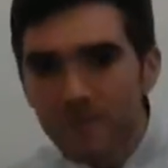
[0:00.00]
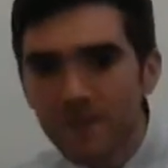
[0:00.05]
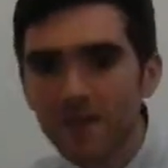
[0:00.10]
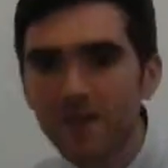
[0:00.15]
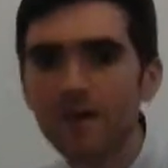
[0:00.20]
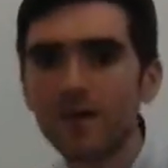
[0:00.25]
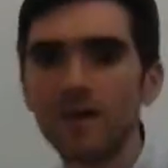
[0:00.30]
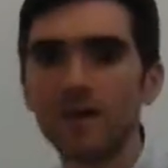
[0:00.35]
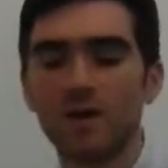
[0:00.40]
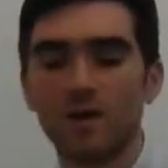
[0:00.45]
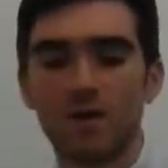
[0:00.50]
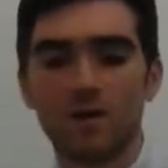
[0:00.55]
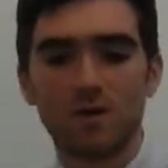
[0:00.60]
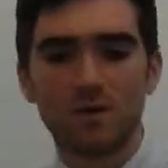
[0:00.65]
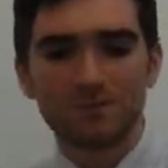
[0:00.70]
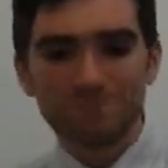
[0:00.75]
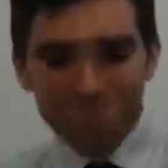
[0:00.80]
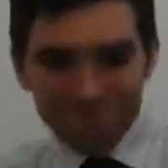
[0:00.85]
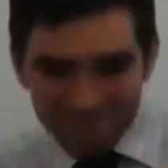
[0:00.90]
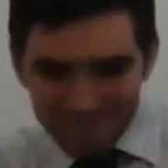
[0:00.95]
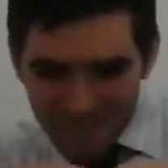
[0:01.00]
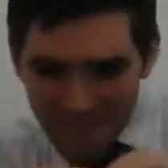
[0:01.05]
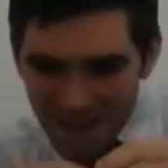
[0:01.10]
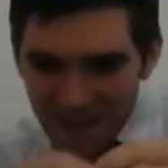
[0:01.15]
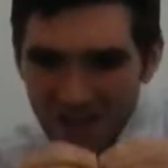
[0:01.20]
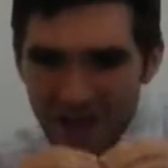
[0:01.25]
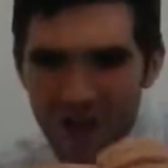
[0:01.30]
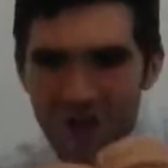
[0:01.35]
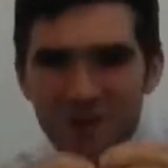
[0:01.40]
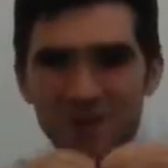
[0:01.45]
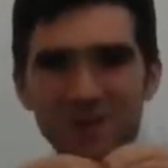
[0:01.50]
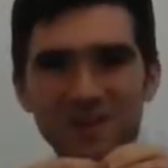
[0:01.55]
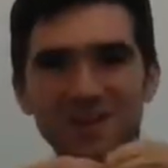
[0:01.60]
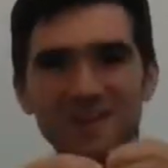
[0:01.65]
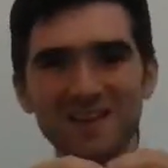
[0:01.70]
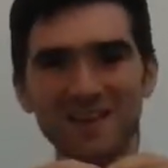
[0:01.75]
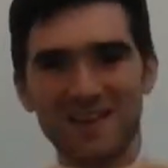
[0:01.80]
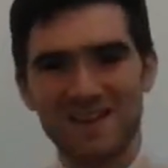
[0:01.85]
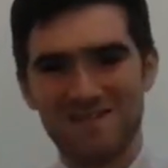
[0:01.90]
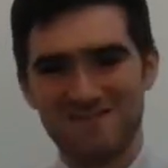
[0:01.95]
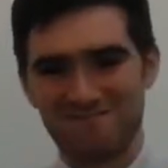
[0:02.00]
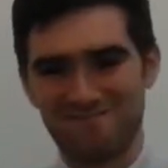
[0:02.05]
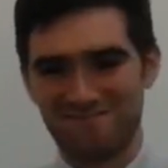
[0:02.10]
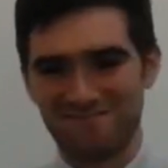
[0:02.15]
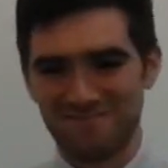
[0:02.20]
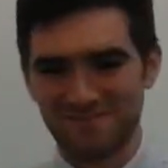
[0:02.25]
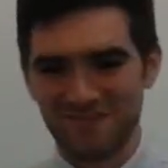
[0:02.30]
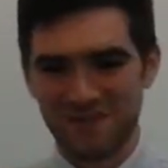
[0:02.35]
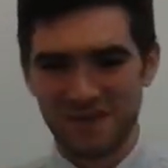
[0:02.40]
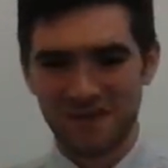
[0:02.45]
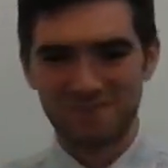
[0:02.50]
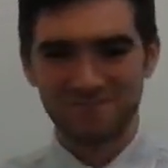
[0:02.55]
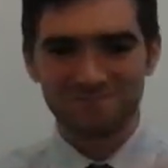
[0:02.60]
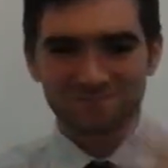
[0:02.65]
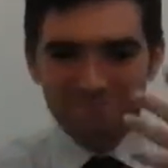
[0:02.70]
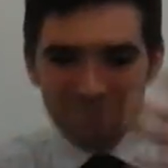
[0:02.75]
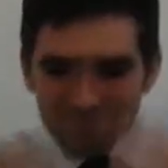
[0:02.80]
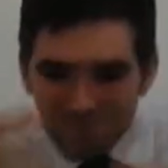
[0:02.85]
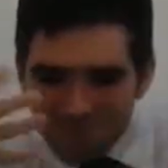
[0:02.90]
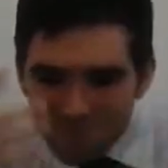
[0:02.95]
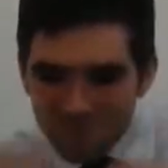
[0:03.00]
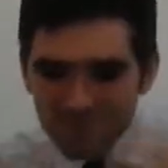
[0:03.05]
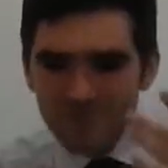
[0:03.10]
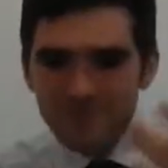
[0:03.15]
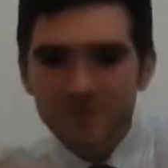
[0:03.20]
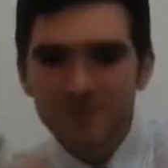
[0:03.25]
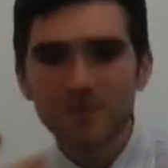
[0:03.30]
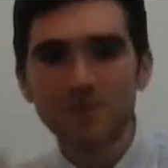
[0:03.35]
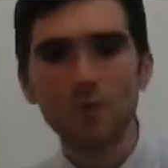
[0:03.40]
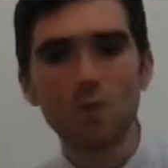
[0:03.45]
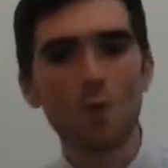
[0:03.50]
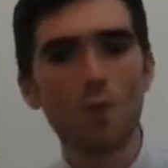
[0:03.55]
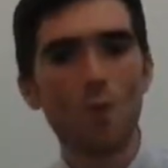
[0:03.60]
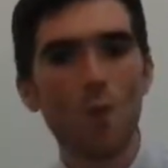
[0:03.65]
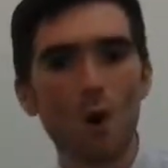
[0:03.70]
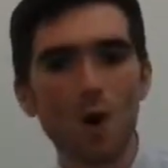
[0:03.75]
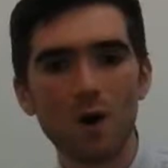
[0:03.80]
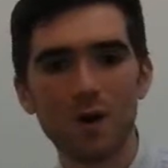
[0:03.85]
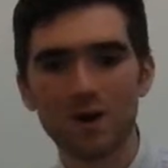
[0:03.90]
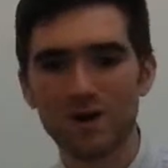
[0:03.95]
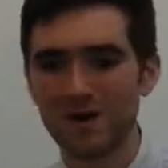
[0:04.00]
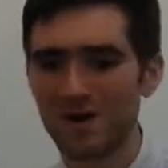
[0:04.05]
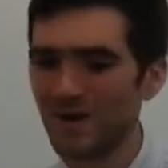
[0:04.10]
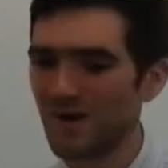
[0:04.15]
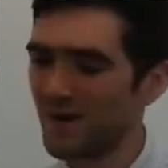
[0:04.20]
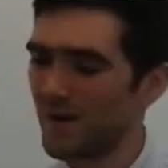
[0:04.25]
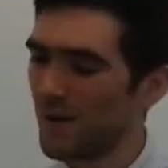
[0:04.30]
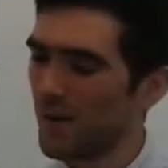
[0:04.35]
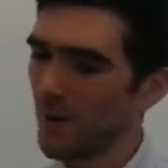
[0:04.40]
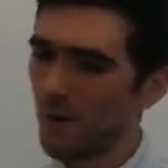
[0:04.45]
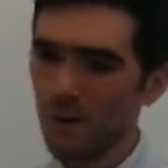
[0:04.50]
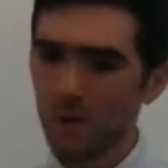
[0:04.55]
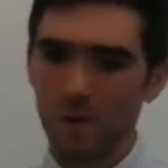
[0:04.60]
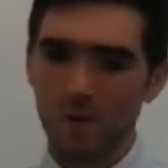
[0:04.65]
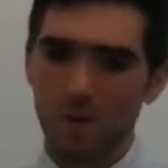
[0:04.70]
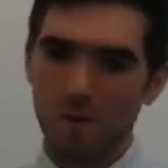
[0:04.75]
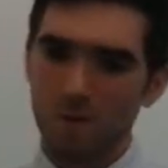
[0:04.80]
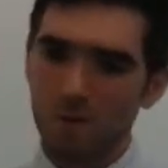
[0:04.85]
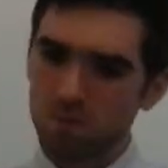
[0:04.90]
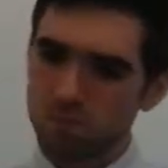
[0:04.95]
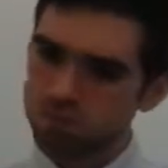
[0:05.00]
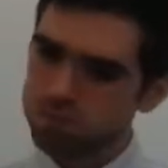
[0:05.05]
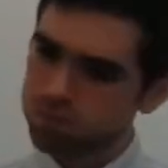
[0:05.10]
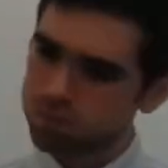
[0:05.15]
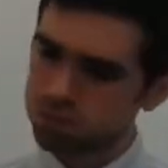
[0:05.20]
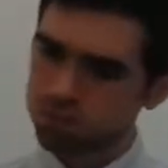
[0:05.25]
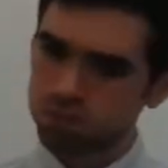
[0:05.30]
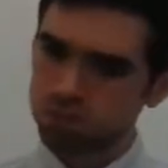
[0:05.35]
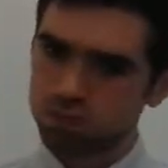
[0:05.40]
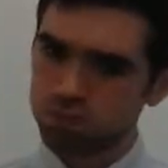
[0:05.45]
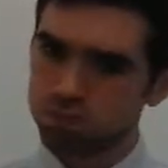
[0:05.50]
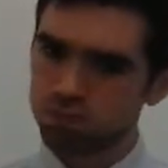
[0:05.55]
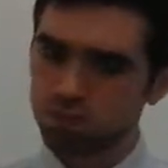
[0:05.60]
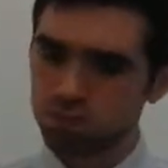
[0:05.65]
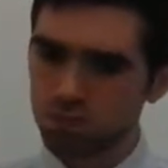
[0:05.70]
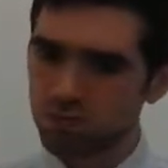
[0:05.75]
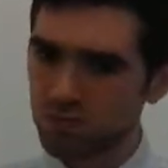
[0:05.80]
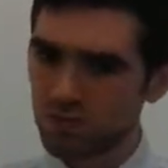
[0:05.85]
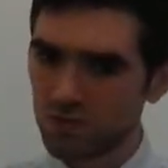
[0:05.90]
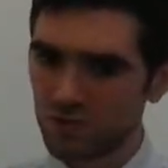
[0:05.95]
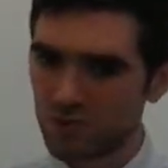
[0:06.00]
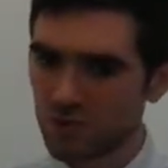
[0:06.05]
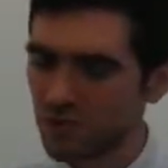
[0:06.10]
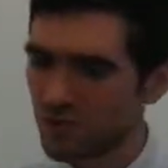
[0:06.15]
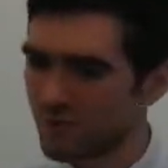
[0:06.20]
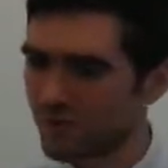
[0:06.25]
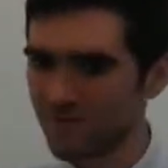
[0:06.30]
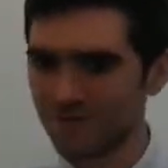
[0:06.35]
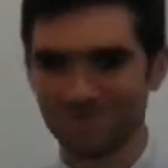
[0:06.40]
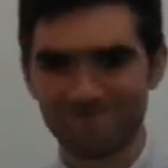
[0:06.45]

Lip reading: This is a really laborious job for the cost team and something they really shouldn't have to do at all.